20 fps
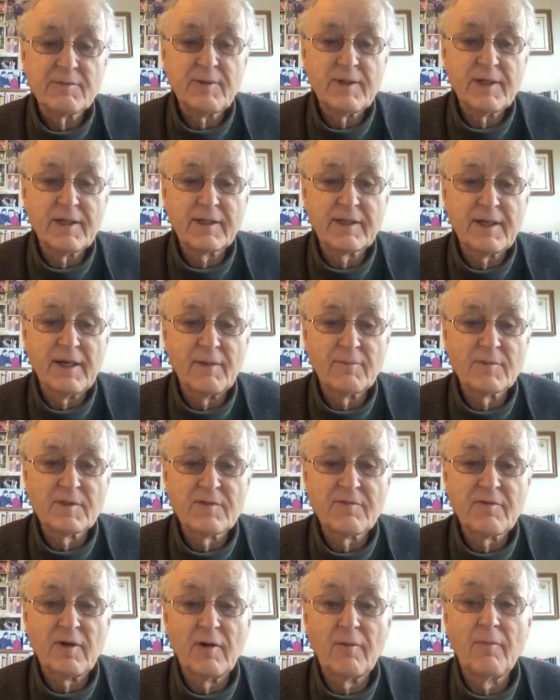where it
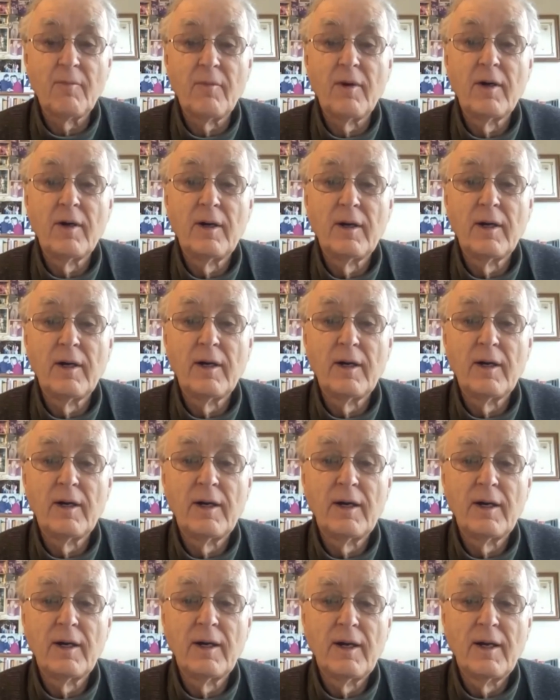comes
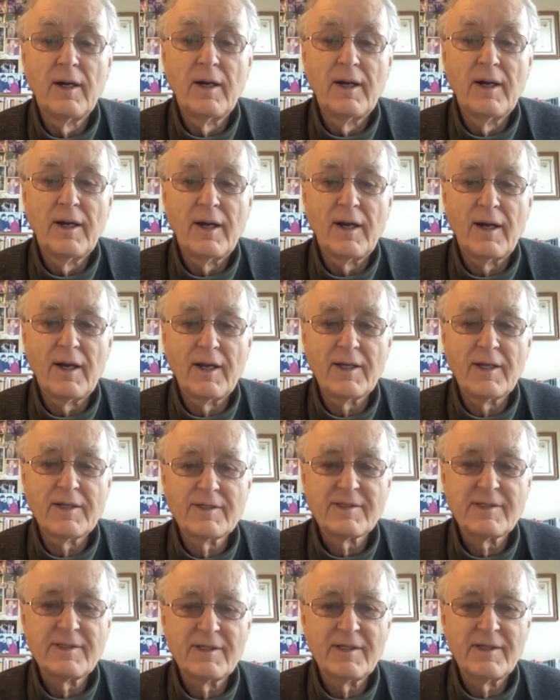from. I
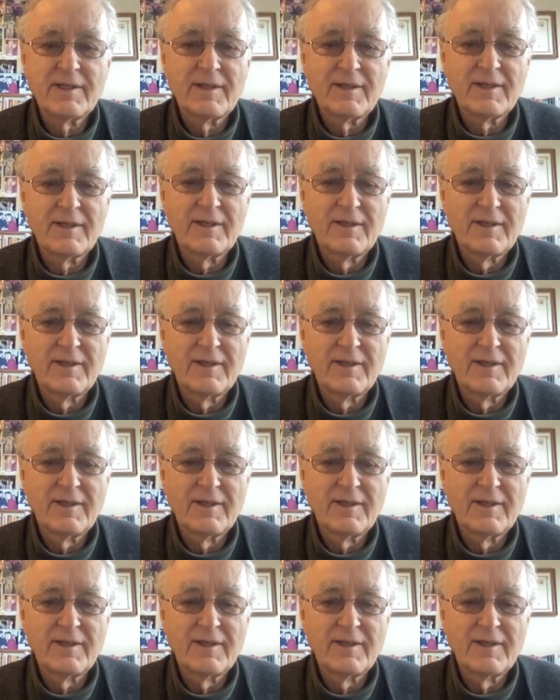see.